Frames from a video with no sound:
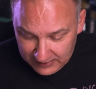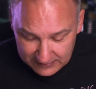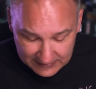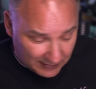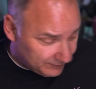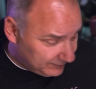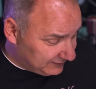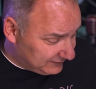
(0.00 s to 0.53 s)

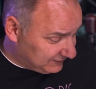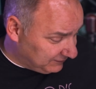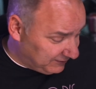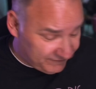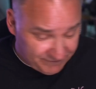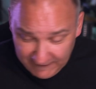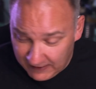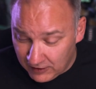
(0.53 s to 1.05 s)
Now, to be
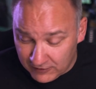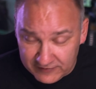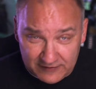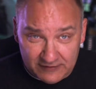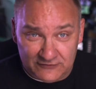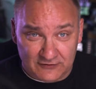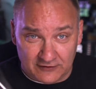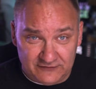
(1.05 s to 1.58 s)
fair,
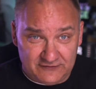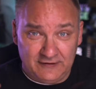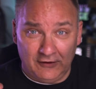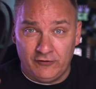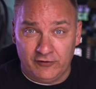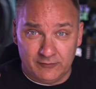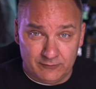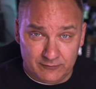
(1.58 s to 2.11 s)
these are
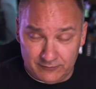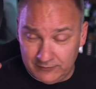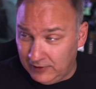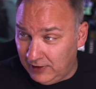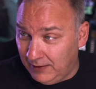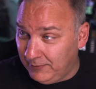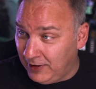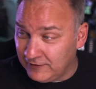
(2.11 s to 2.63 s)
still
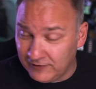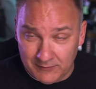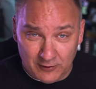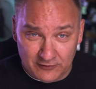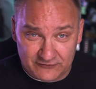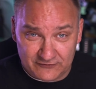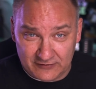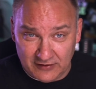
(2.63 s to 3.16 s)
among the
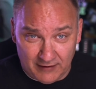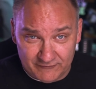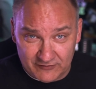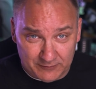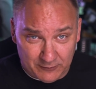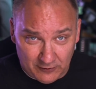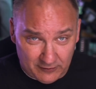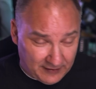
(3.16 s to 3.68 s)
most
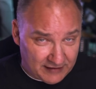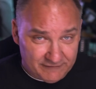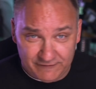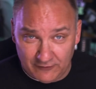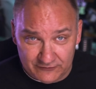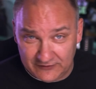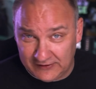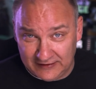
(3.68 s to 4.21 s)
comfortable
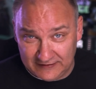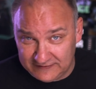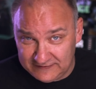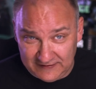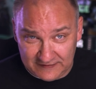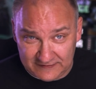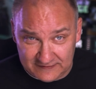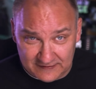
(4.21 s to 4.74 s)
headphones in
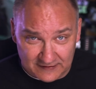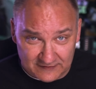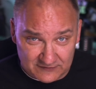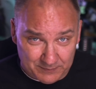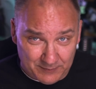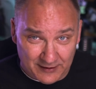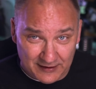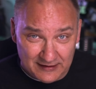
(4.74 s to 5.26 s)
existence,
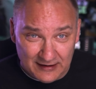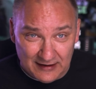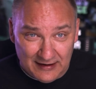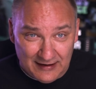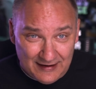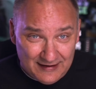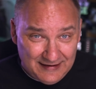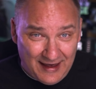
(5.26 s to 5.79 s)
but
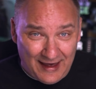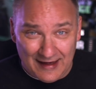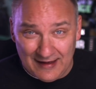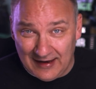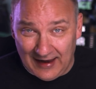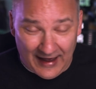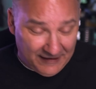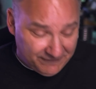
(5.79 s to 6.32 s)
yeah,
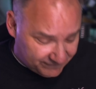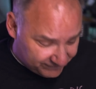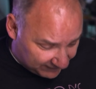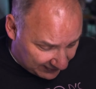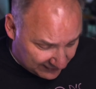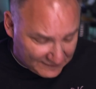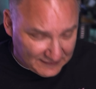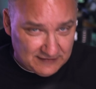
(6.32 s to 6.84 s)
I
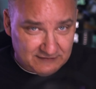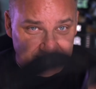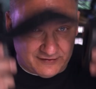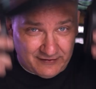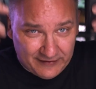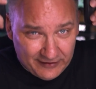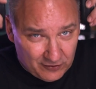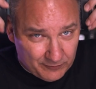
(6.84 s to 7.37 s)
find these a
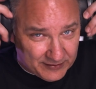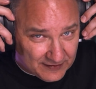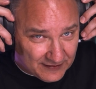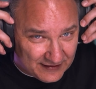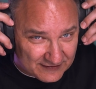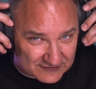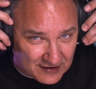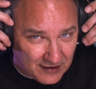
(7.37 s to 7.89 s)
little bit
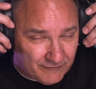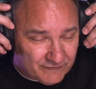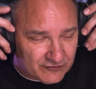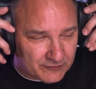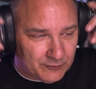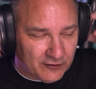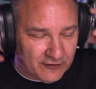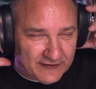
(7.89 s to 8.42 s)
less
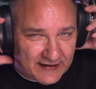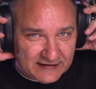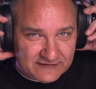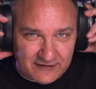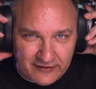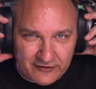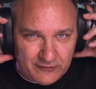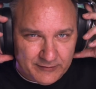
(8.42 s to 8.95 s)
comfortable, and that's a
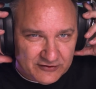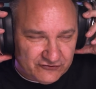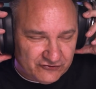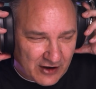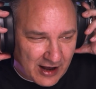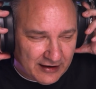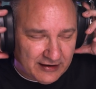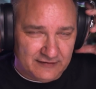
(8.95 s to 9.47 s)
little bit
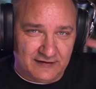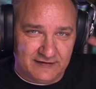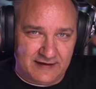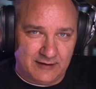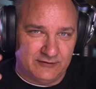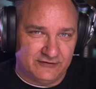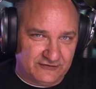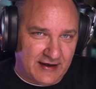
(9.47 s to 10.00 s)
shocking that they
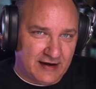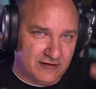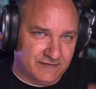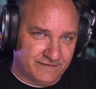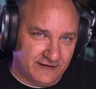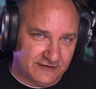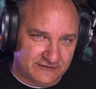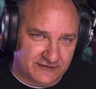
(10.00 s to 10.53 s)
would
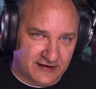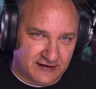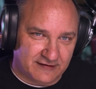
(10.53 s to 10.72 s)
sacrifice like